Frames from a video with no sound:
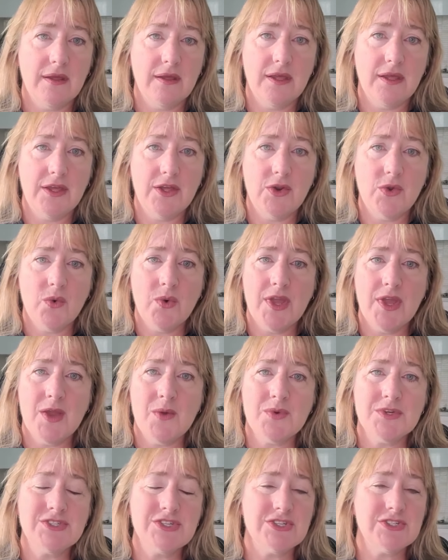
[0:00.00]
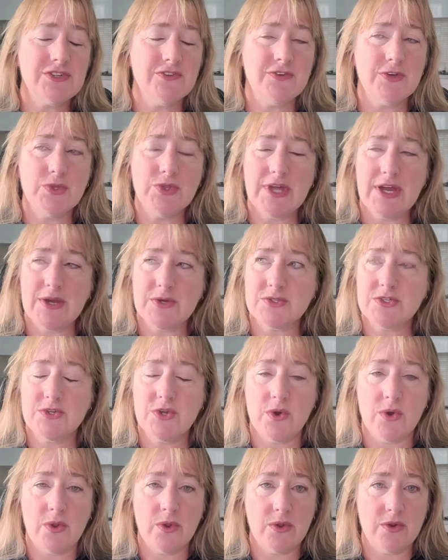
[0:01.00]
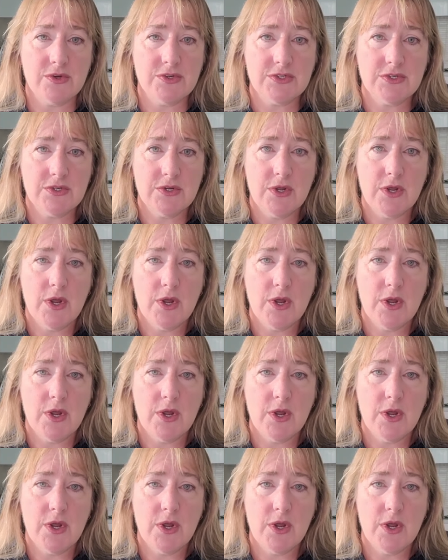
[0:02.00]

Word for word: You know, it was just a few thousand dollars.